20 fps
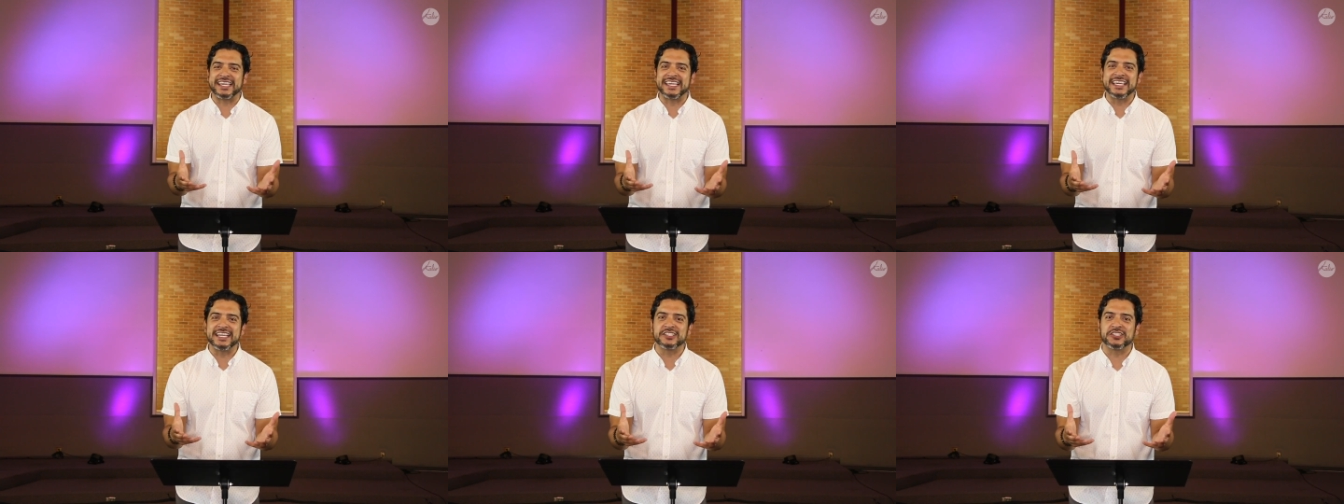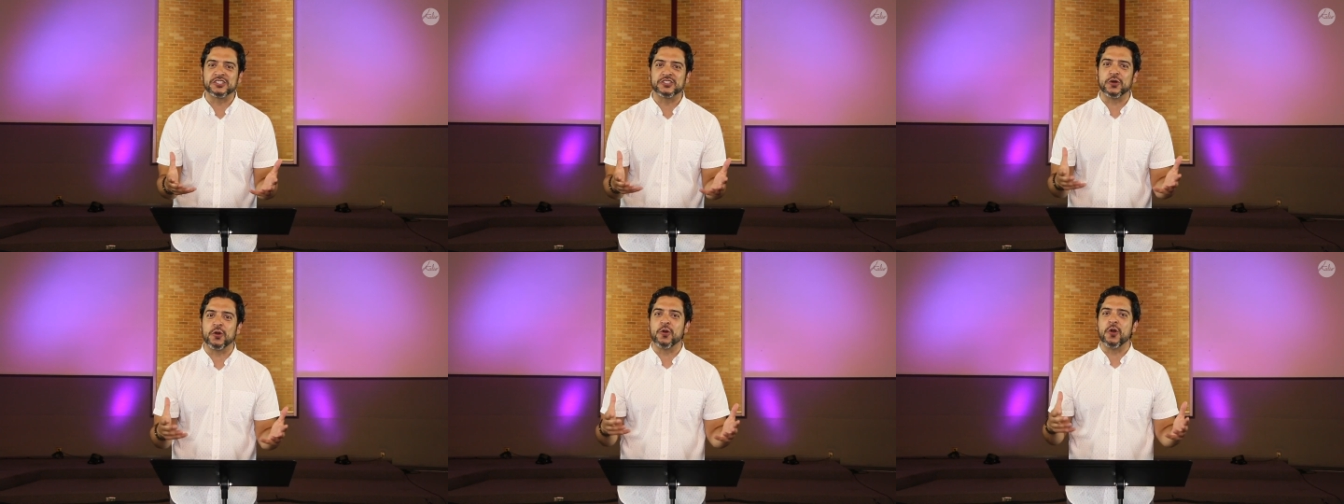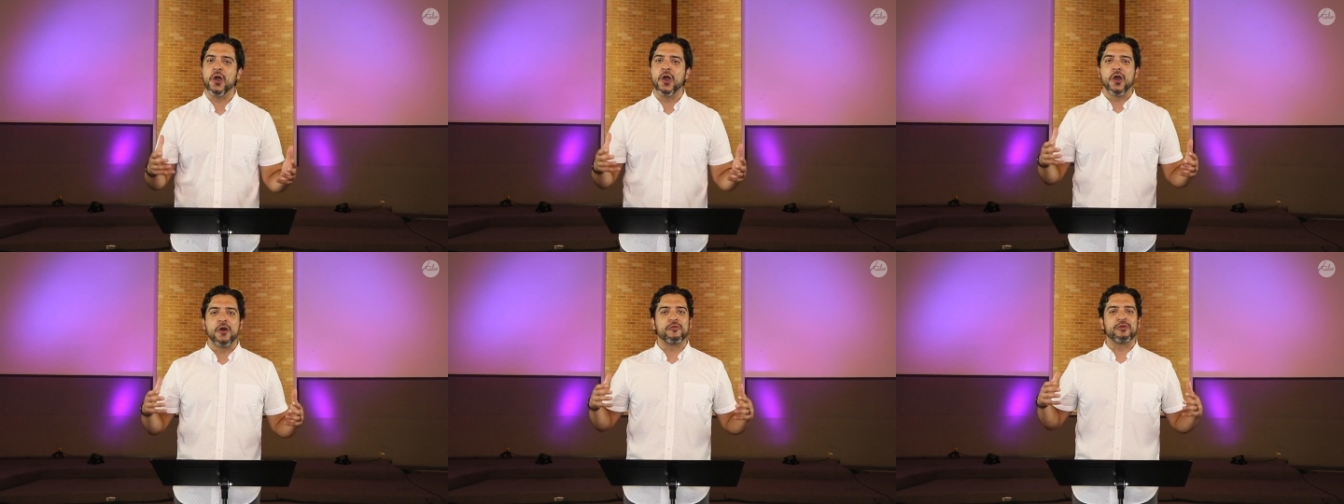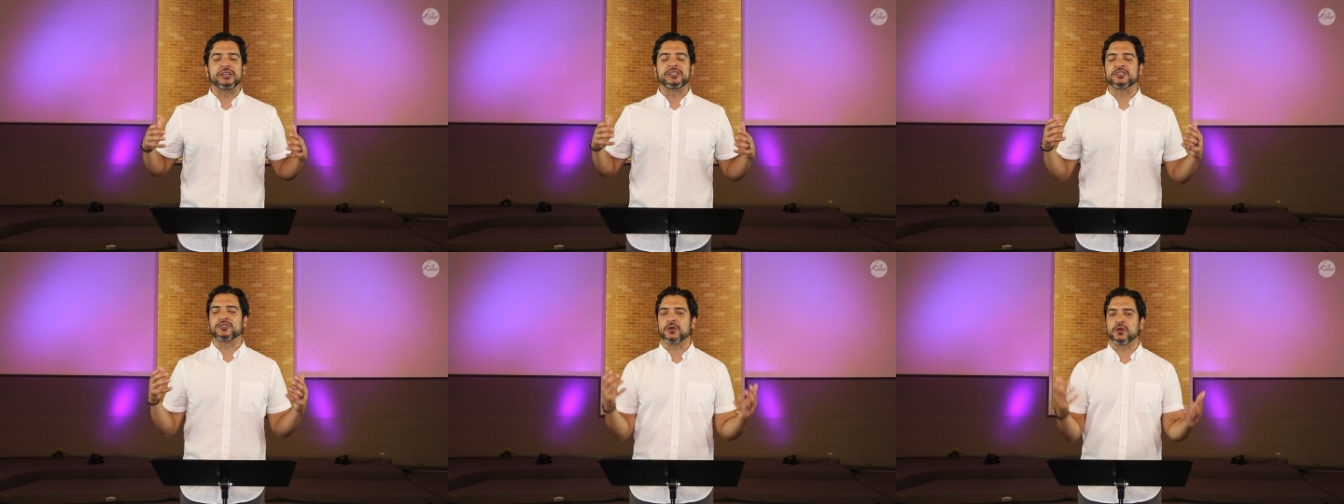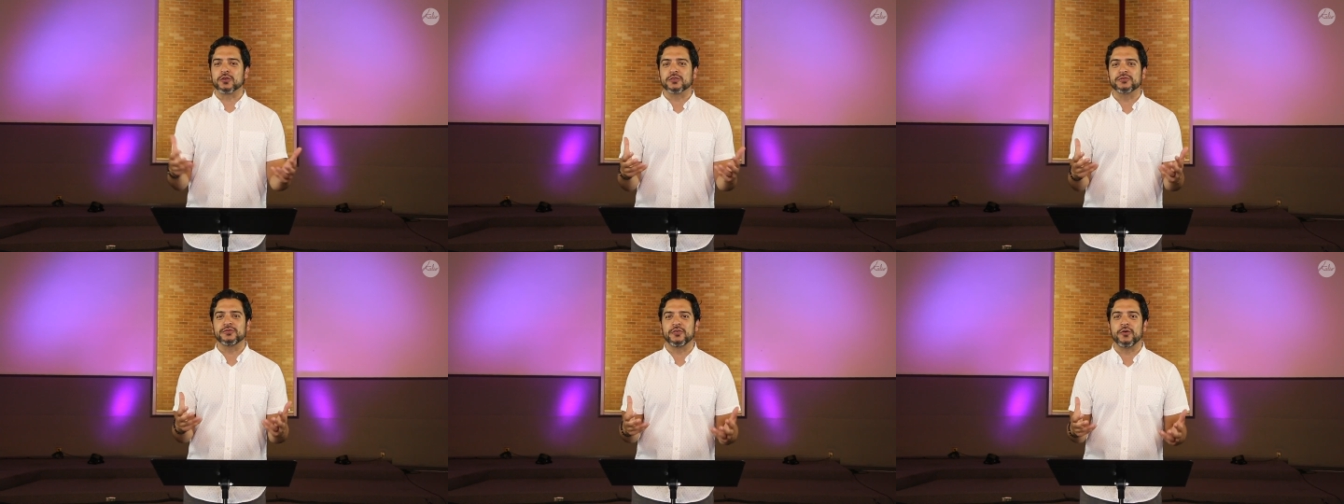He is so
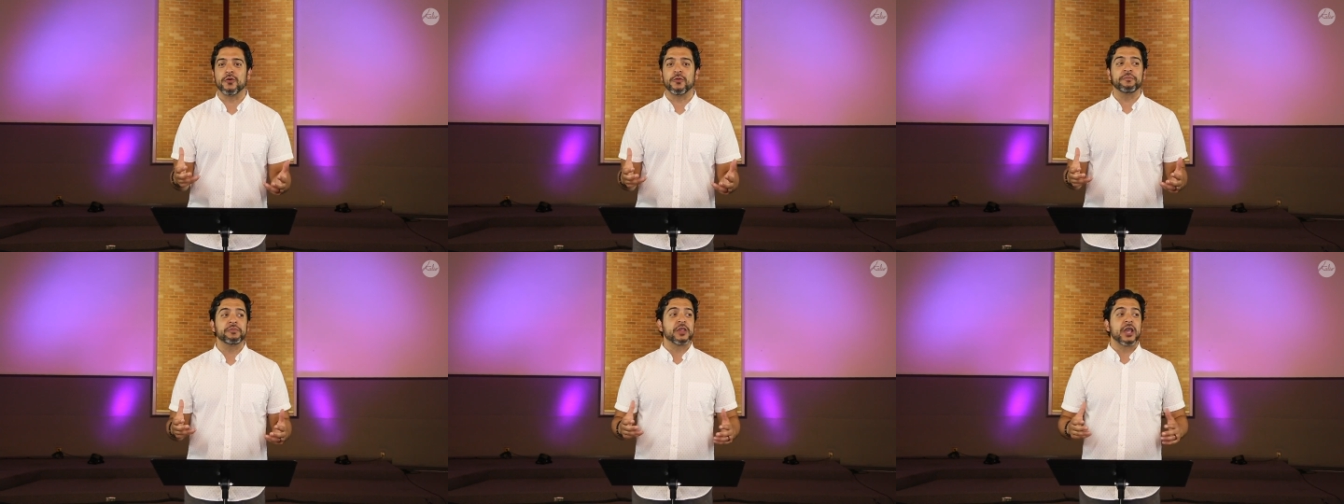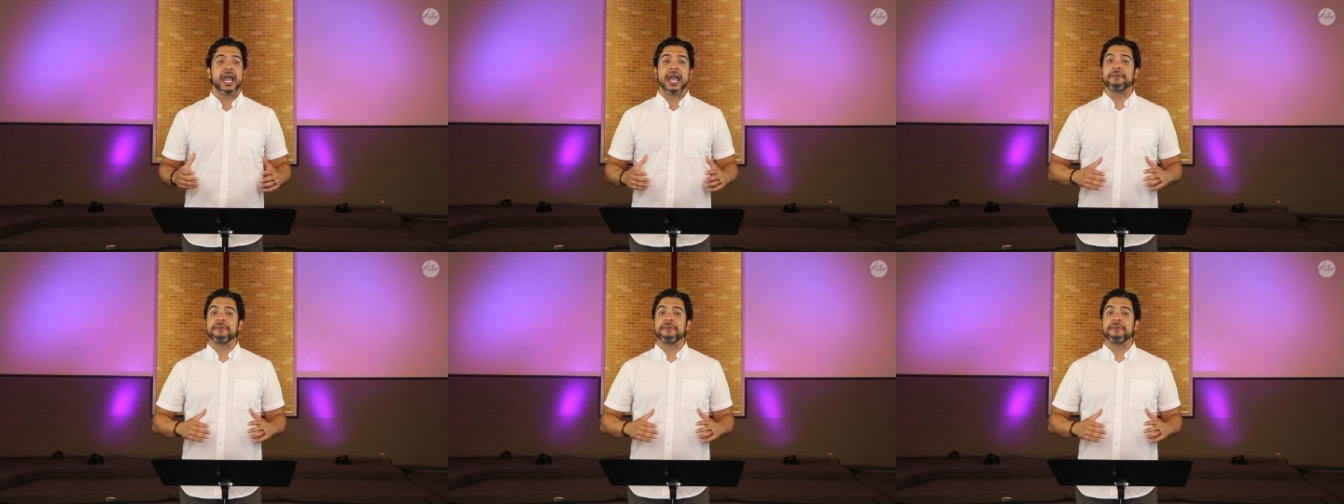resourceful.